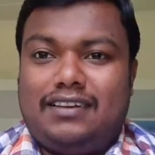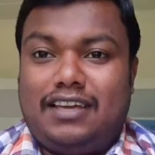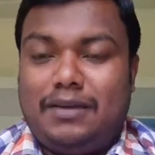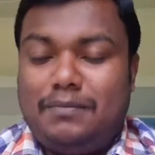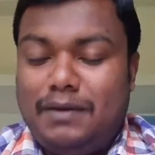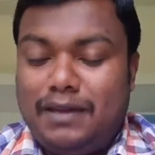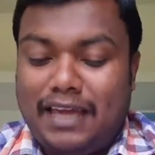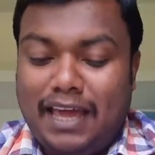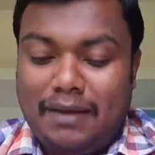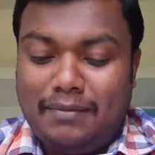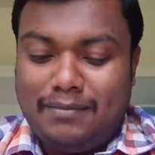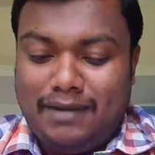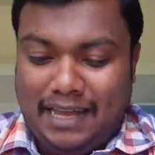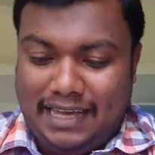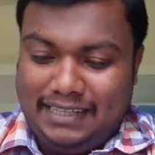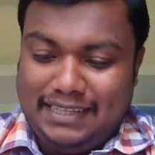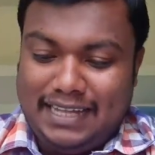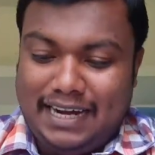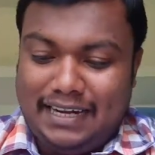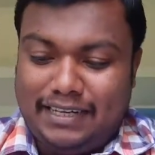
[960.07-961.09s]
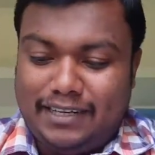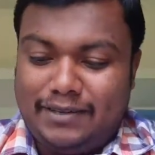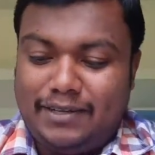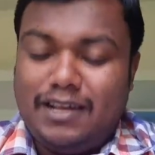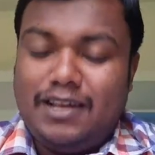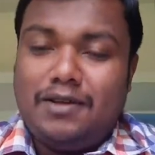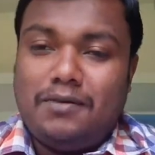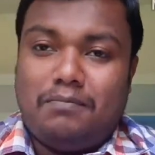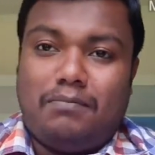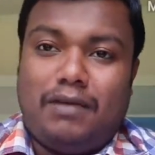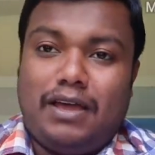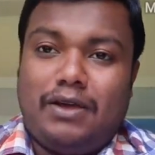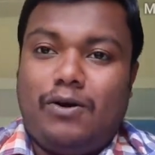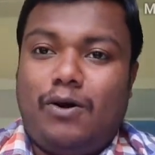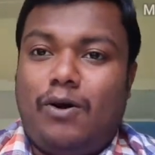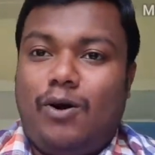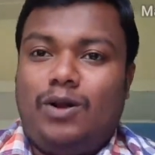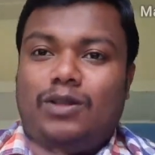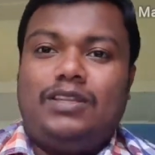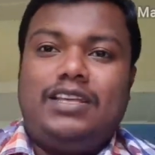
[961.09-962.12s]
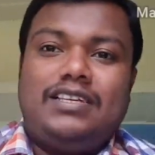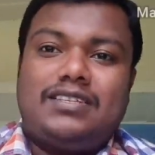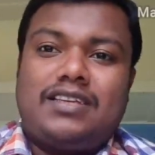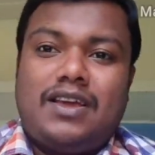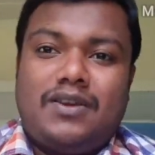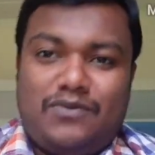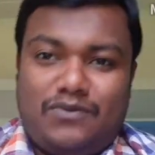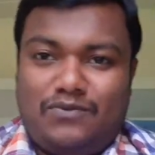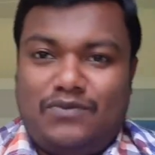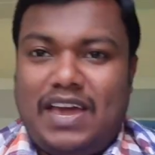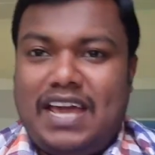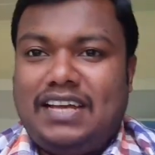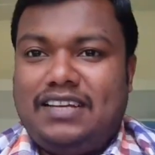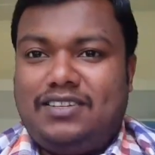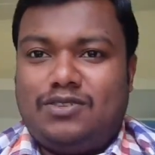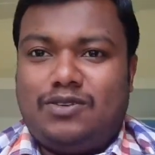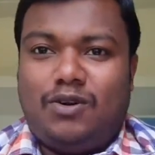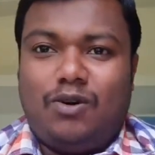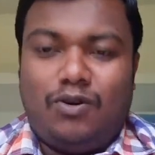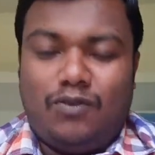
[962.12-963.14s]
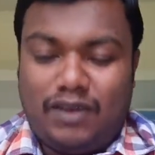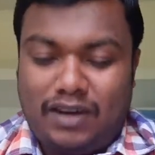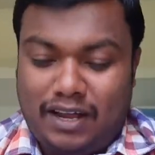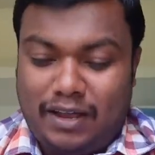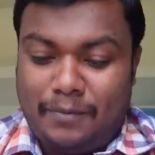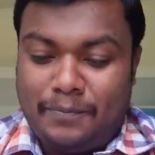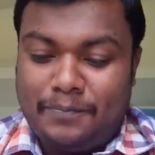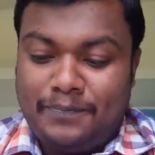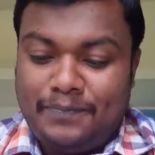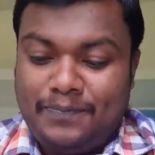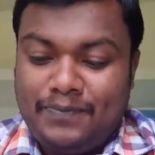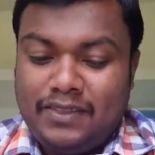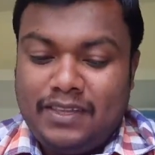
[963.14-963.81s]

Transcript: he became like that by all this weight over him.